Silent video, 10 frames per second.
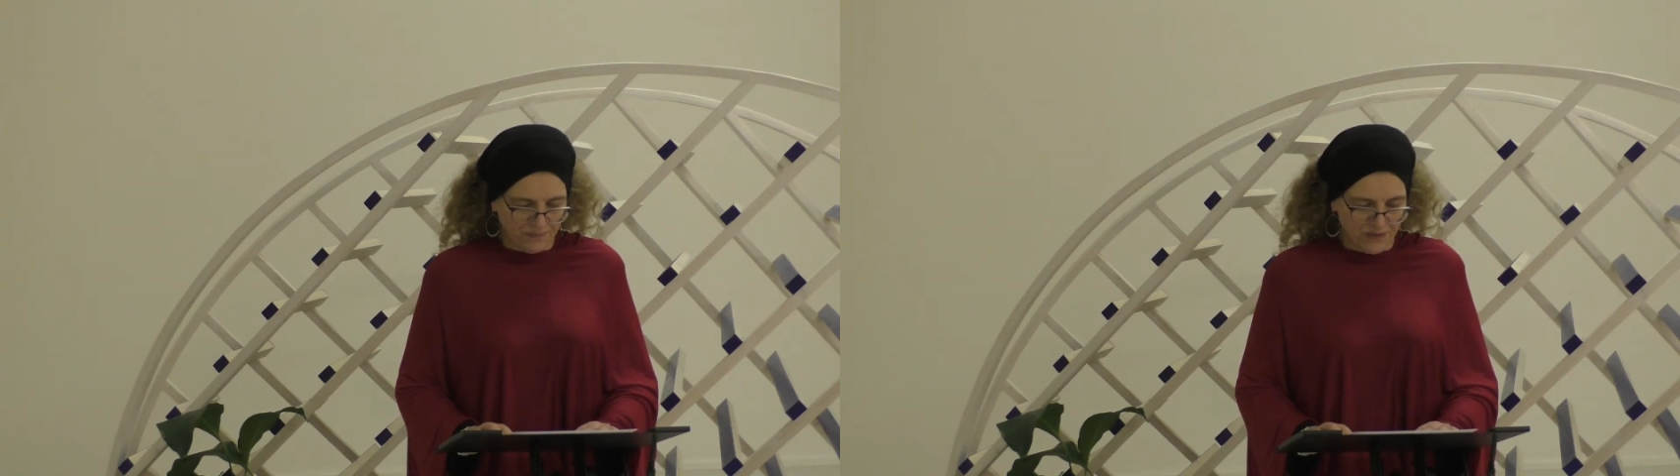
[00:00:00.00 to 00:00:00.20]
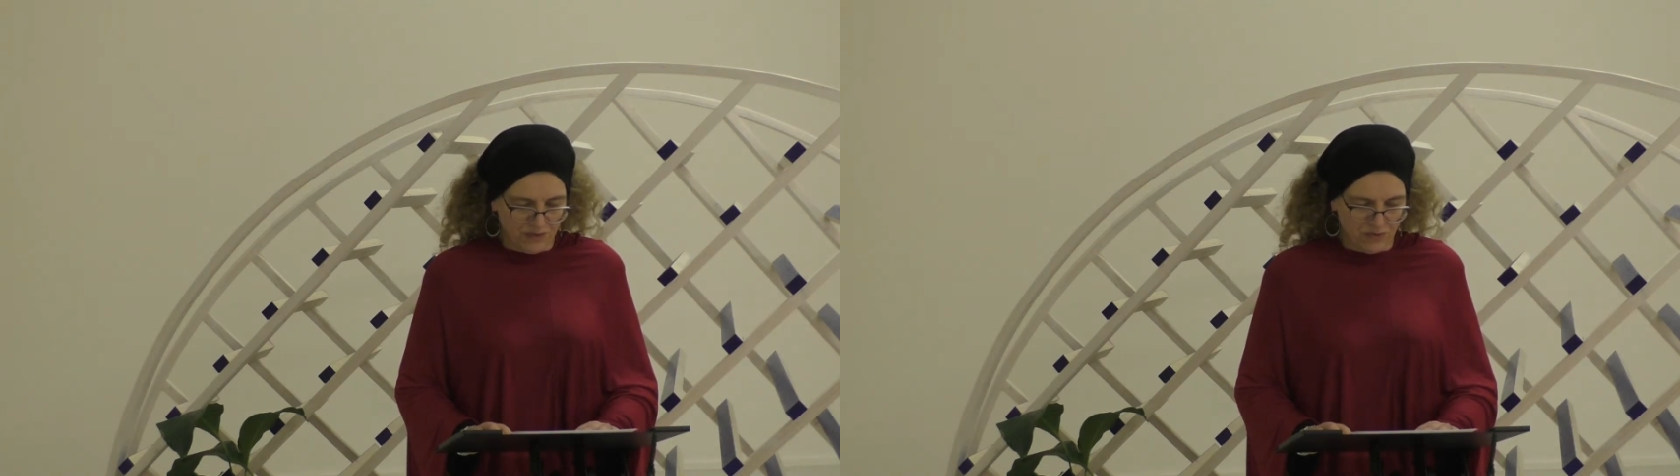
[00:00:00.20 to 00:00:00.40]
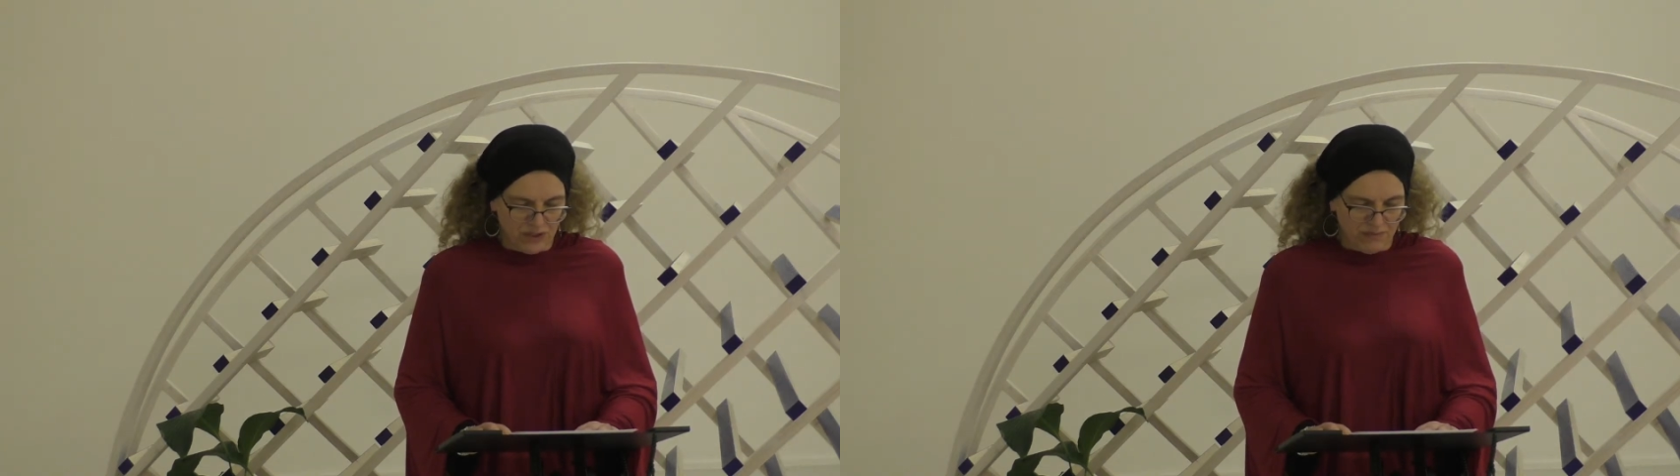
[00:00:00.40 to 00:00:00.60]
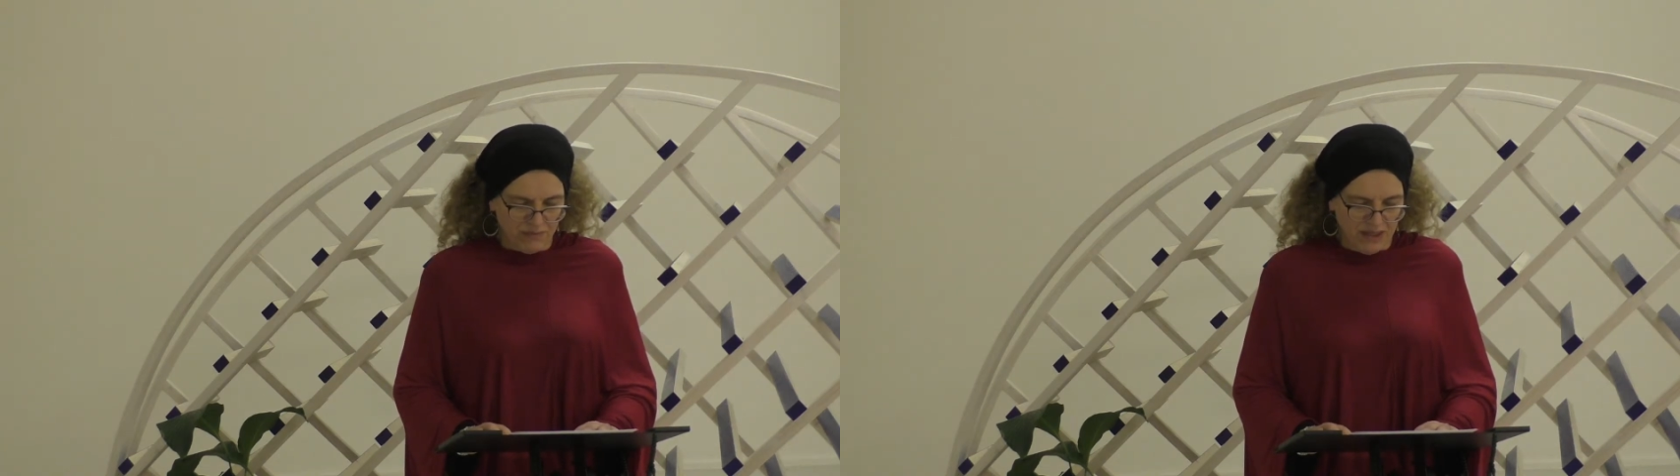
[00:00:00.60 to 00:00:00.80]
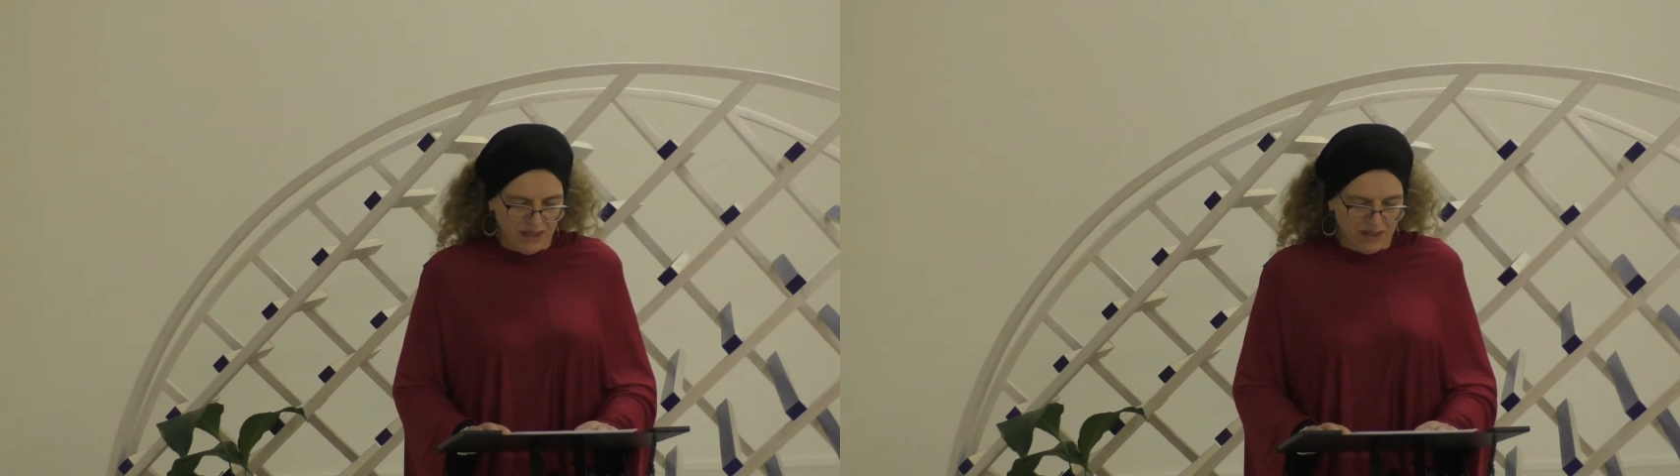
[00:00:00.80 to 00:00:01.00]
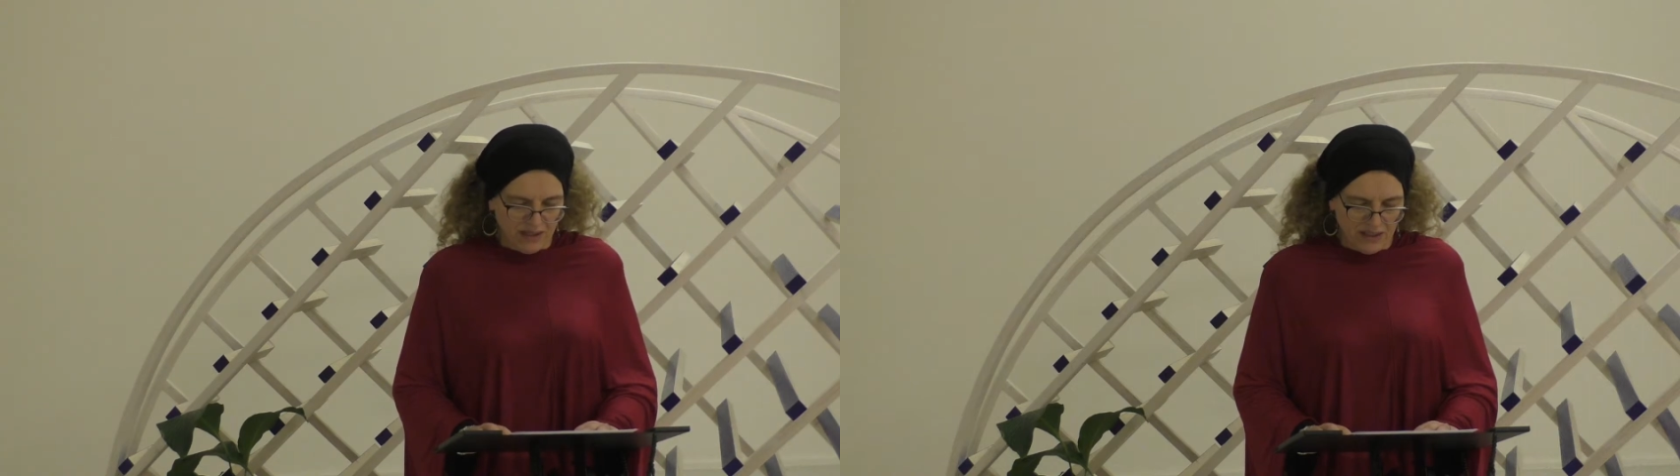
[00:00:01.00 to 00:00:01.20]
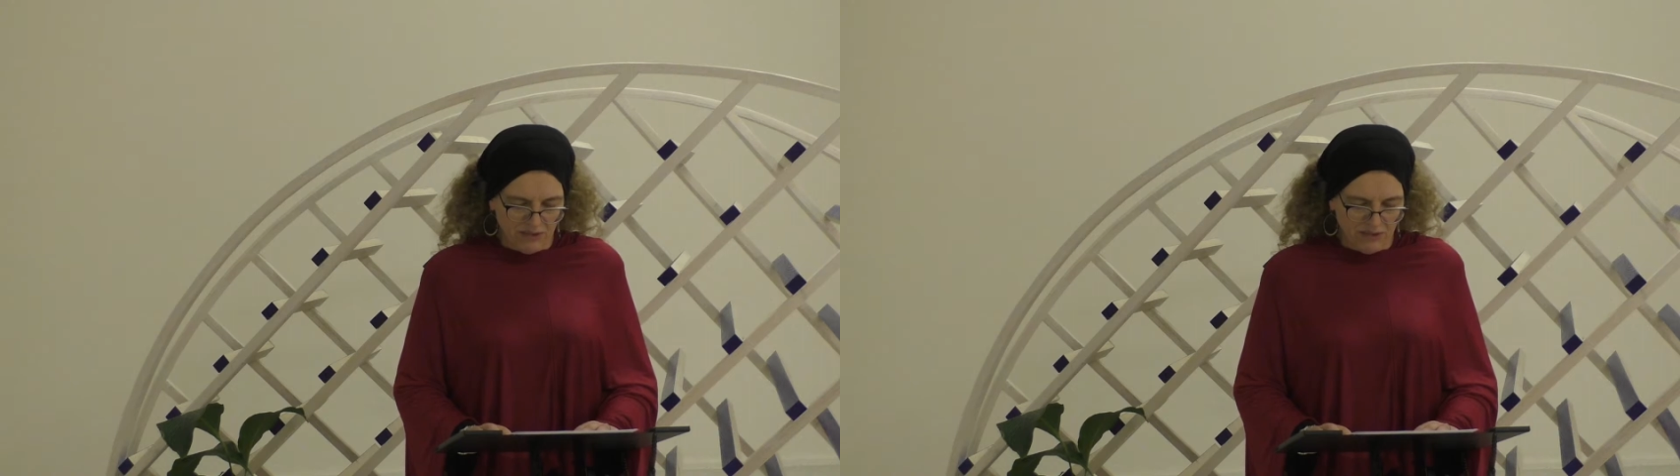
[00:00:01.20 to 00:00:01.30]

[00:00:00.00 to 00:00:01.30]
A dream that